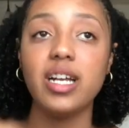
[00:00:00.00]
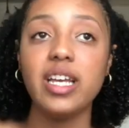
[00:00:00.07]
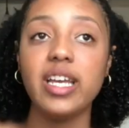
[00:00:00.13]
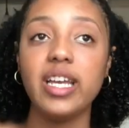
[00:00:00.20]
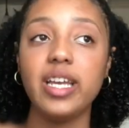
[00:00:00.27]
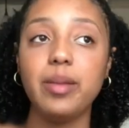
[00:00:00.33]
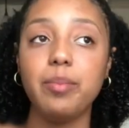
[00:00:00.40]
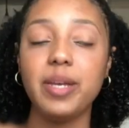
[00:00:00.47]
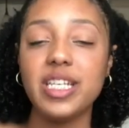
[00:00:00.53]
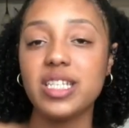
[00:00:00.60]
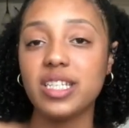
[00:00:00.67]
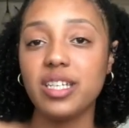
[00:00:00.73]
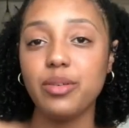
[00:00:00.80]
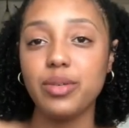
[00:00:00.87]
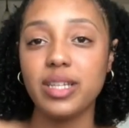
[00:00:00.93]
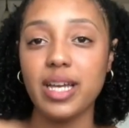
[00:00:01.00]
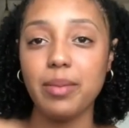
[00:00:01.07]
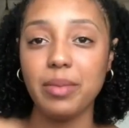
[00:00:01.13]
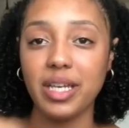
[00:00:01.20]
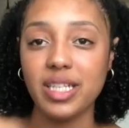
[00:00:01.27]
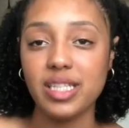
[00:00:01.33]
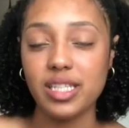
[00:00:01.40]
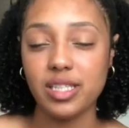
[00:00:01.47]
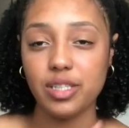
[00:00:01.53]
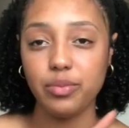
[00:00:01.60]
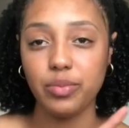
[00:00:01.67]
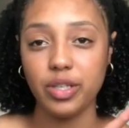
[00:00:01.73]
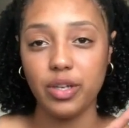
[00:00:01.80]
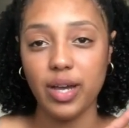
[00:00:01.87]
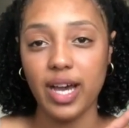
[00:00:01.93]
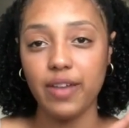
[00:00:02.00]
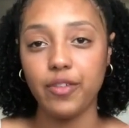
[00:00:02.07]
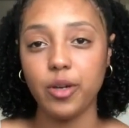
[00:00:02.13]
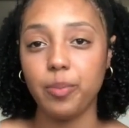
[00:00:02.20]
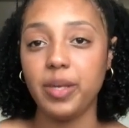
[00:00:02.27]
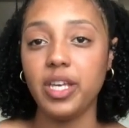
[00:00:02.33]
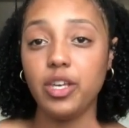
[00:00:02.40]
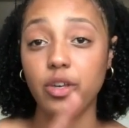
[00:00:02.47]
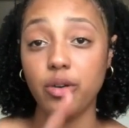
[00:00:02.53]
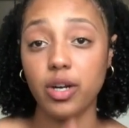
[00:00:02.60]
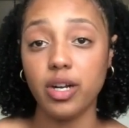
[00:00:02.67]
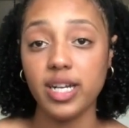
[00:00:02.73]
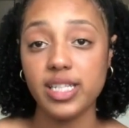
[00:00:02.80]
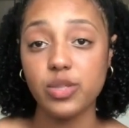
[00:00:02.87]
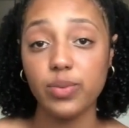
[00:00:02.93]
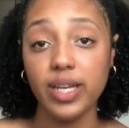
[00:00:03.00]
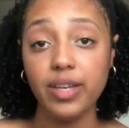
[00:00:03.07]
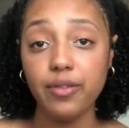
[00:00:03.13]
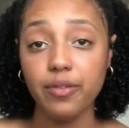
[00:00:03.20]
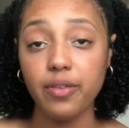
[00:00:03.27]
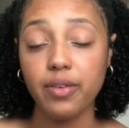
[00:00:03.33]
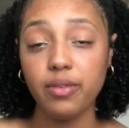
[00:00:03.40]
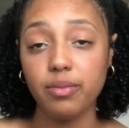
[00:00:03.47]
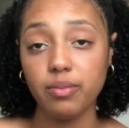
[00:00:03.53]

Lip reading: And basically what that means is when you have your PQRS wave,